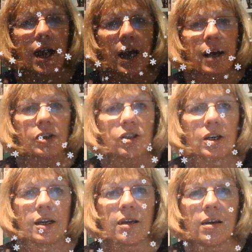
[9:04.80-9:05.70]

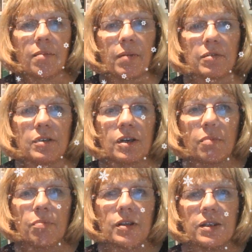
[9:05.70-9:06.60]
actually married her
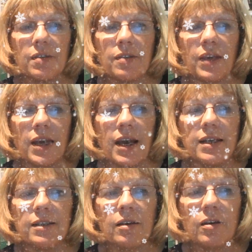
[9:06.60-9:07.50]
prince in the end.